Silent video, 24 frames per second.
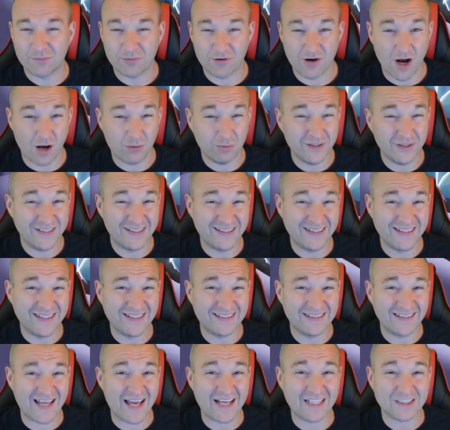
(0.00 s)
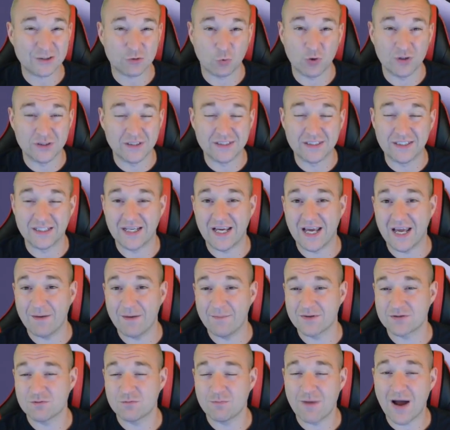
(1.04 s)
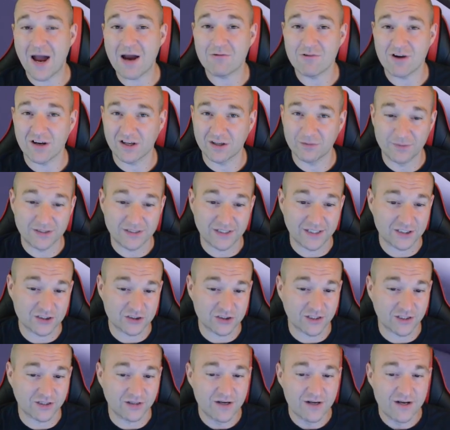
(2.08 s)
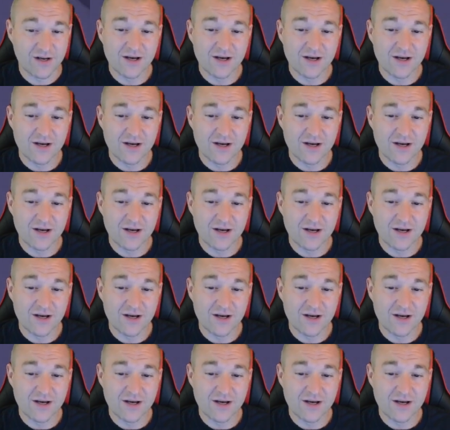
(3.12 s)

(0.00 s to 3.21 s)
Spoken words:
Probably the last world in the game is my recommendation.